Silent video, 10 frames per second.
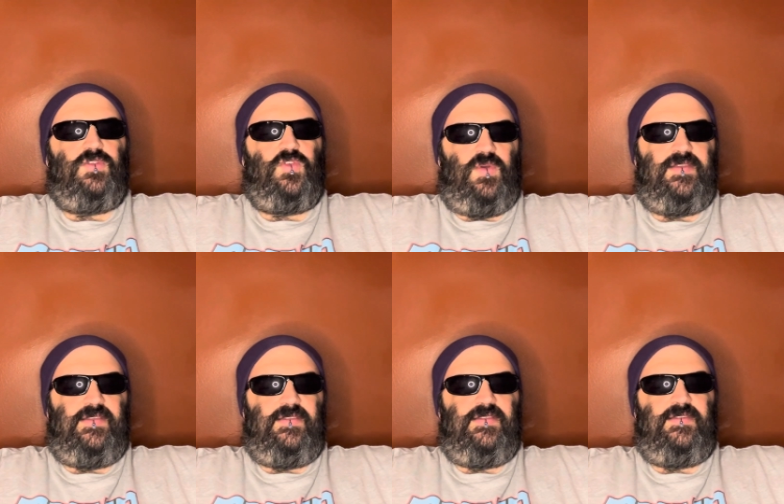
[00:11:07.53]

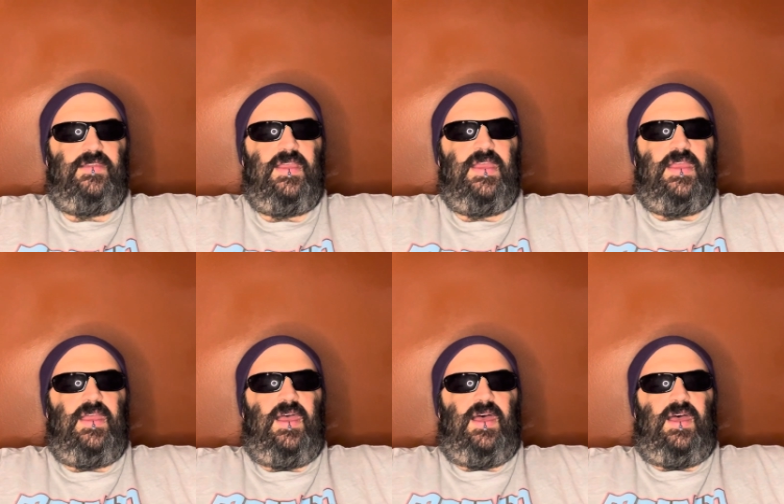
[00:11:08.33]
choices
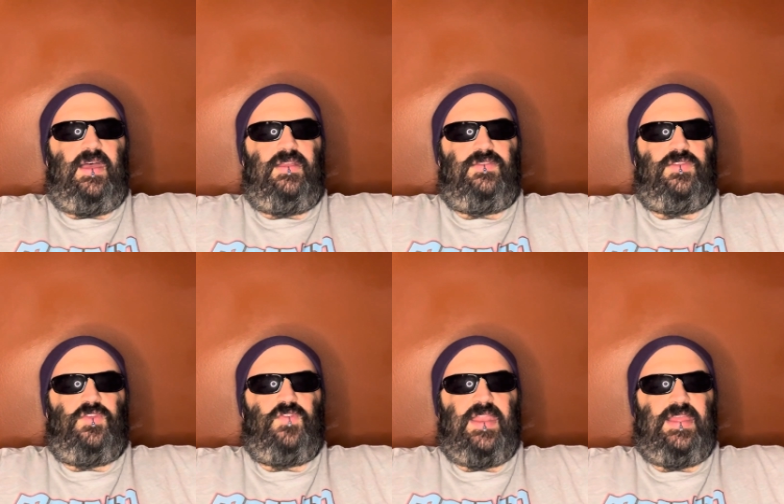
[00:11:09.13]
uh, to
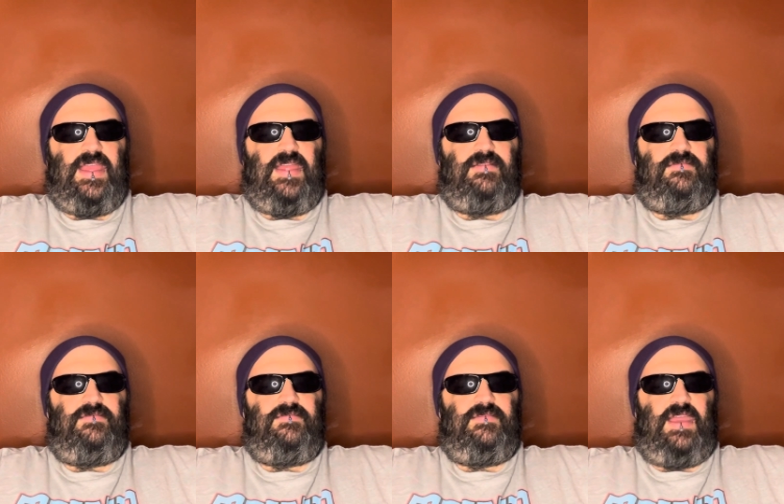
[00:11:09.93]
try to get,
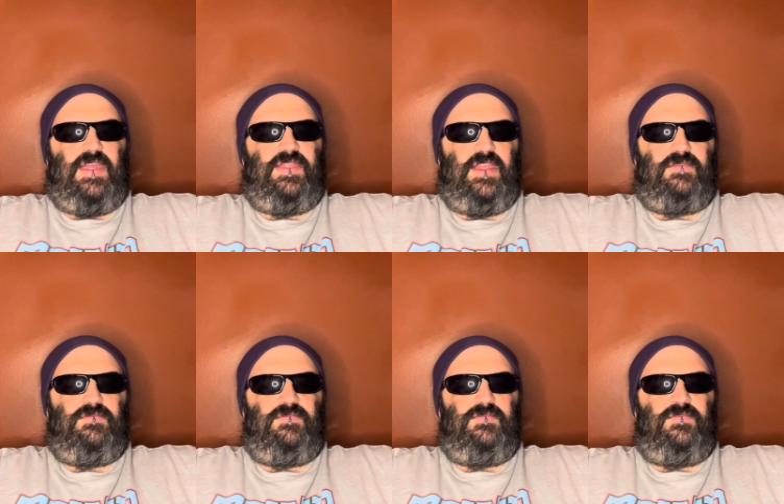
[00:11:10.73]
I think,
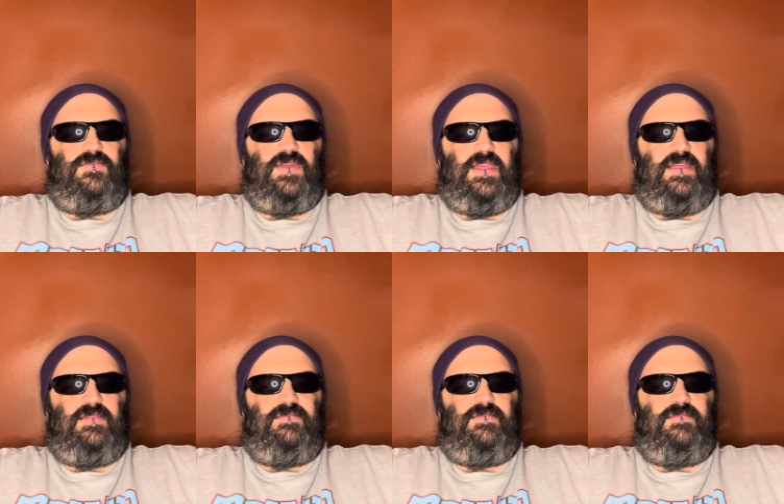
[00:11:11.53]
really
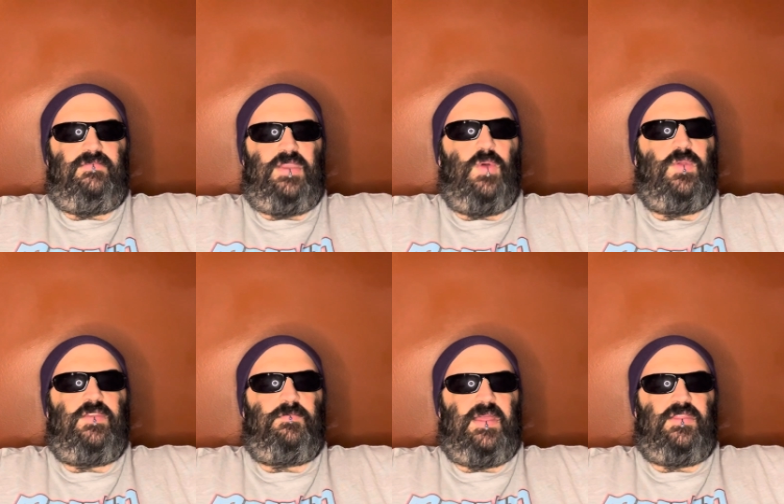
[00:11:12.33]

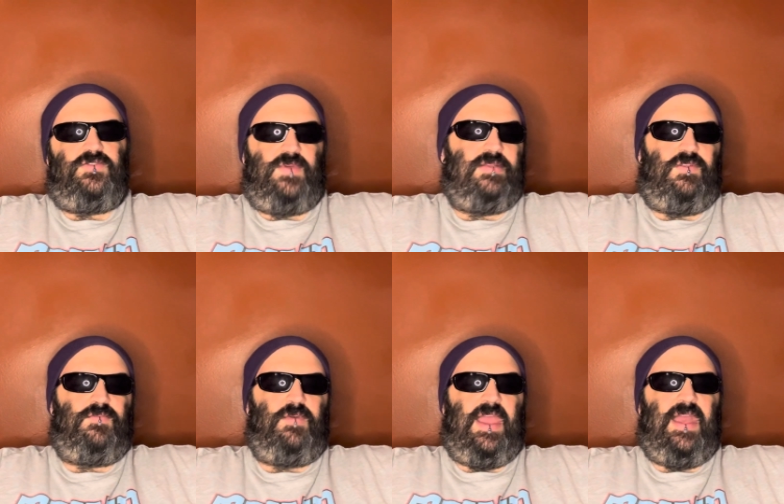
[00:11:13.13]
noticed by the director's
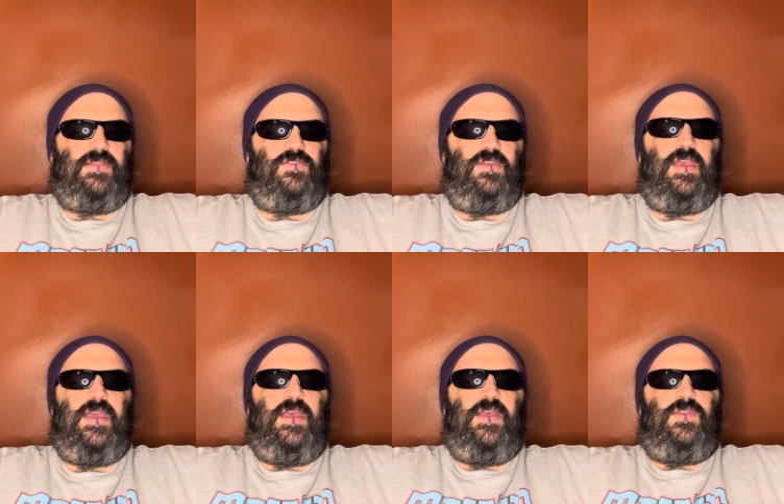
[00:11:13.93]
branch.
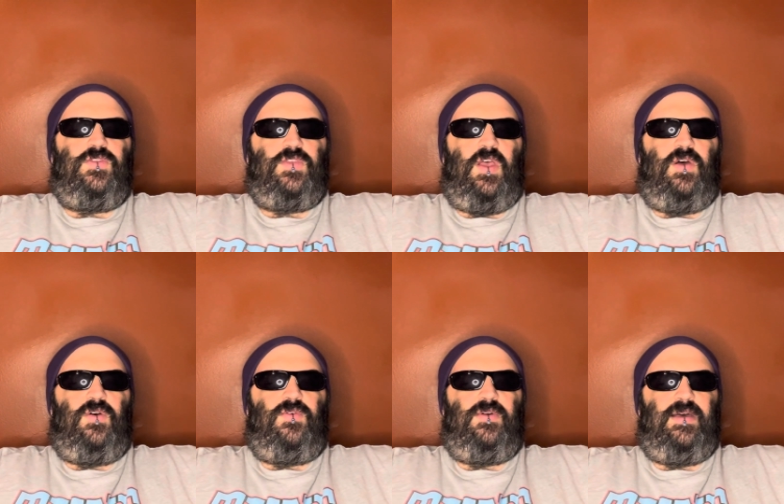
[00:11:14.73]

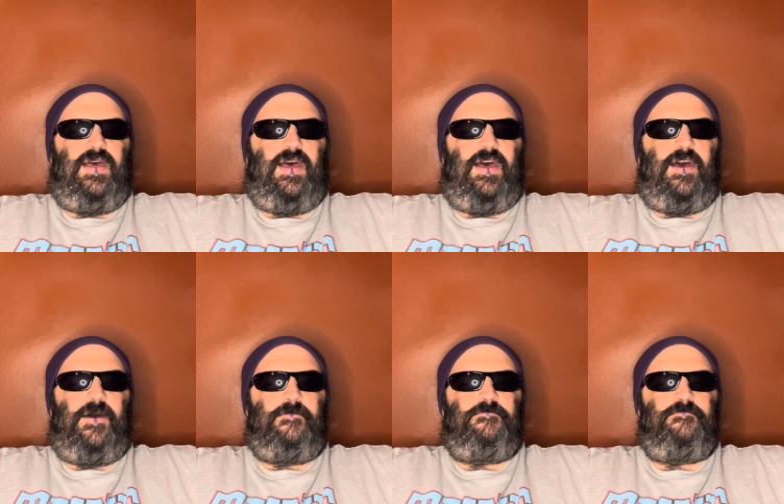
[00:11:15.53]
So
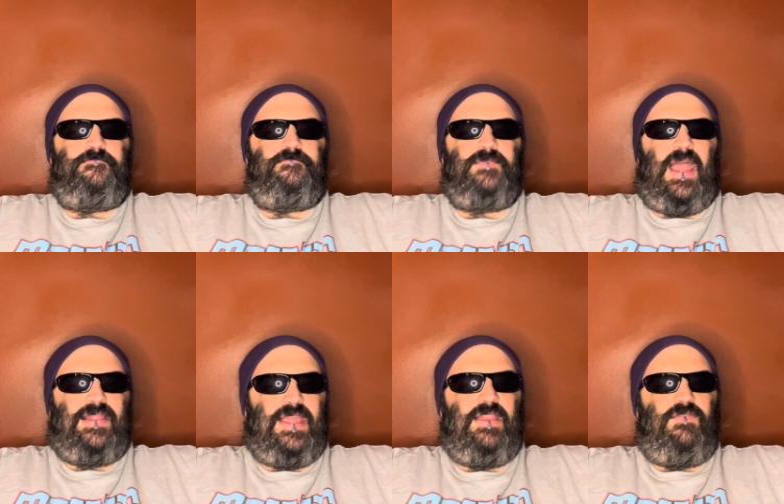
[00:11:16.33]
um,
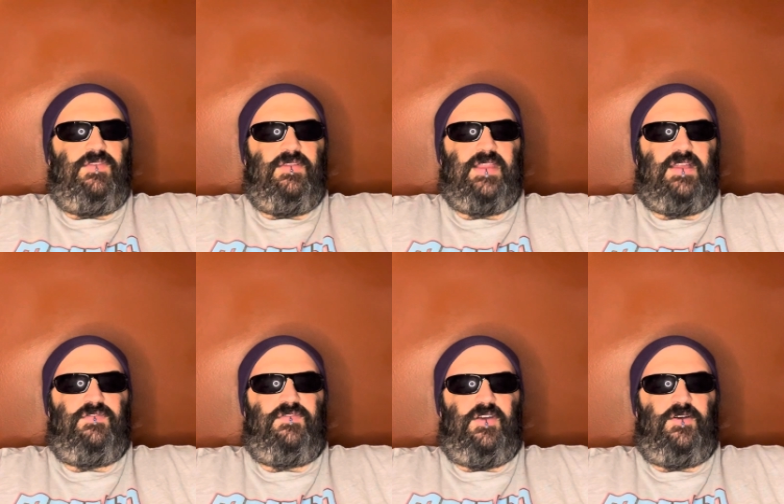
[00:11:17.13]
Eileen feels like a
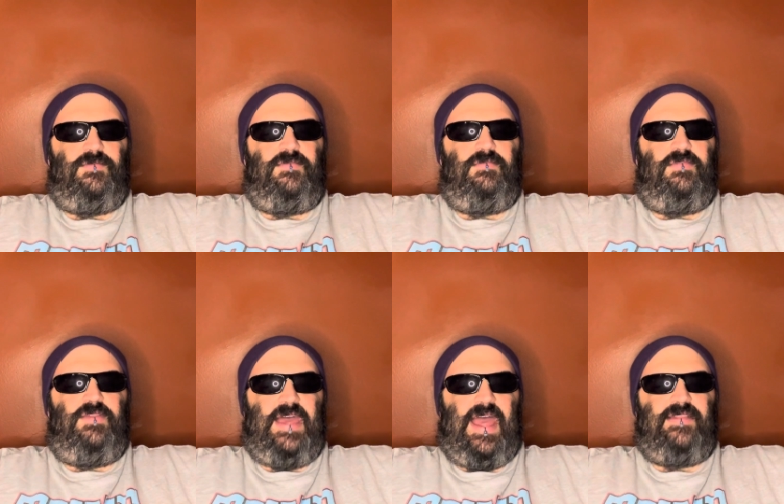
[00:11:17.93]
film
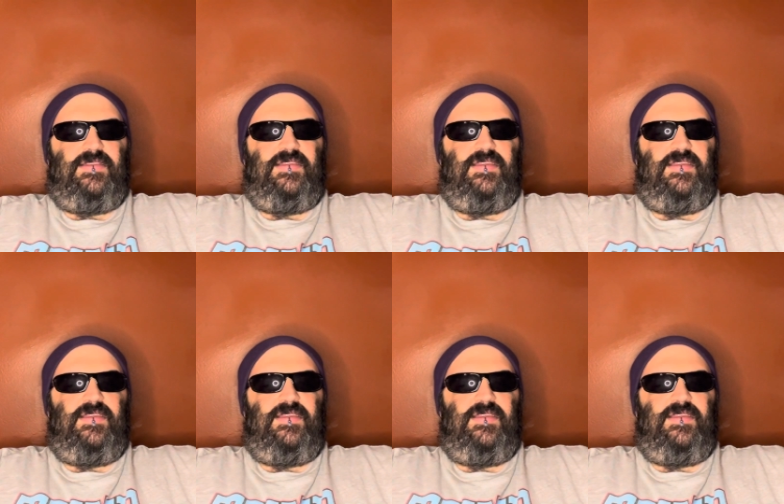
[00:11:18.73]
that